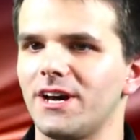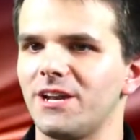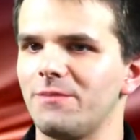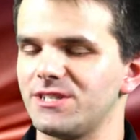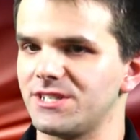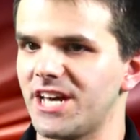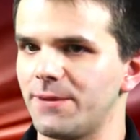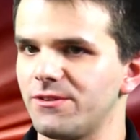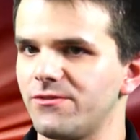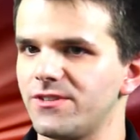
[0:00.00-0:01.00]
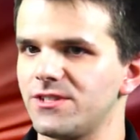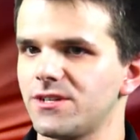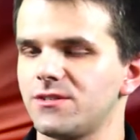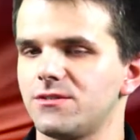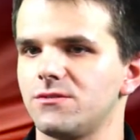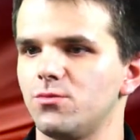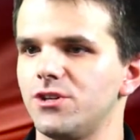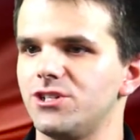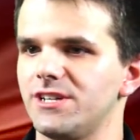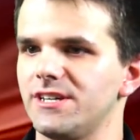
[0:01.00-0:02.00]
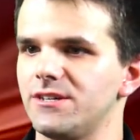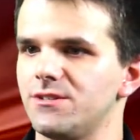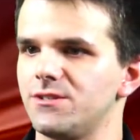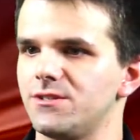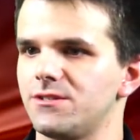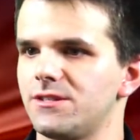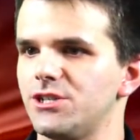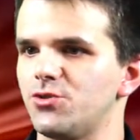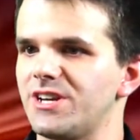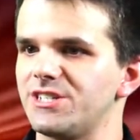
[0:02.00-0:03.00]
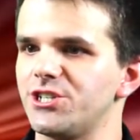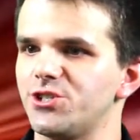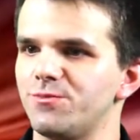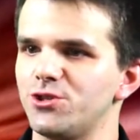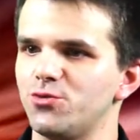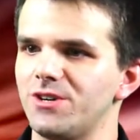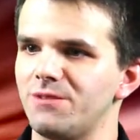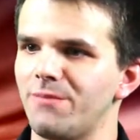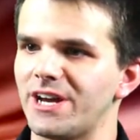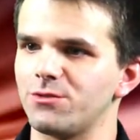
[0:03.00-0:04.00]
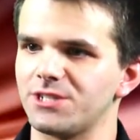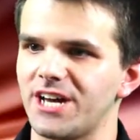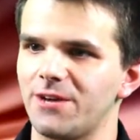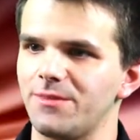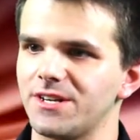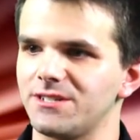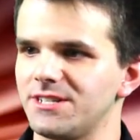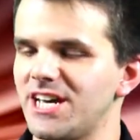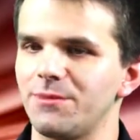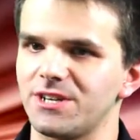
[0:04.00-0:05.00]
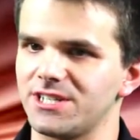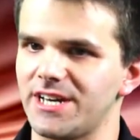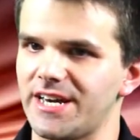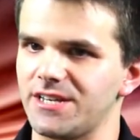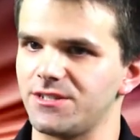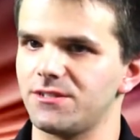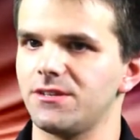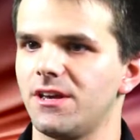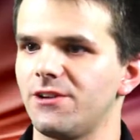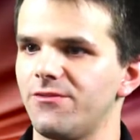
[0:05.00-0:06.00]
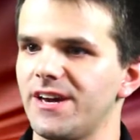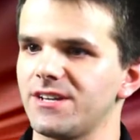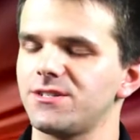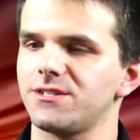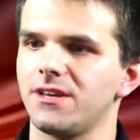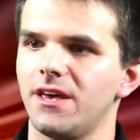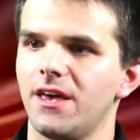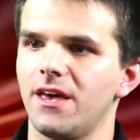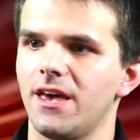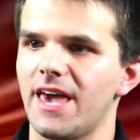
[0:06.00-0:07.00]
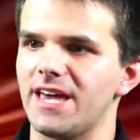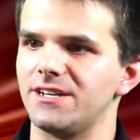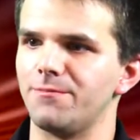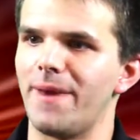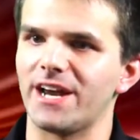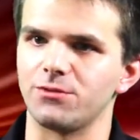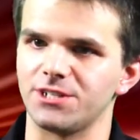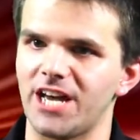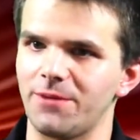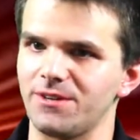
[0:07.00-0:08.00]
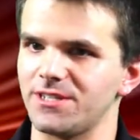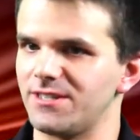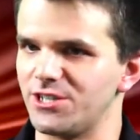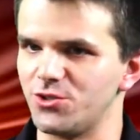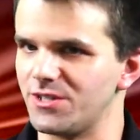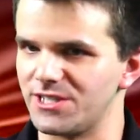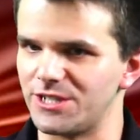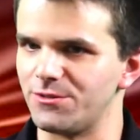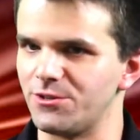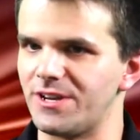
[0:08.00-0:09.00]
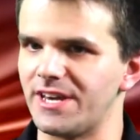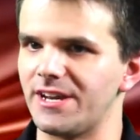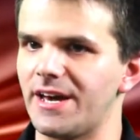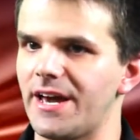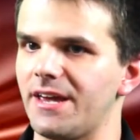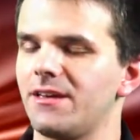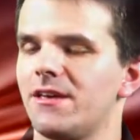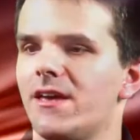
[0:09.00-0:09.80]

on mesoscopic physics, which is the transition between microscopics, atomic sized effects, and macroscopics, things you can see with your naked eye.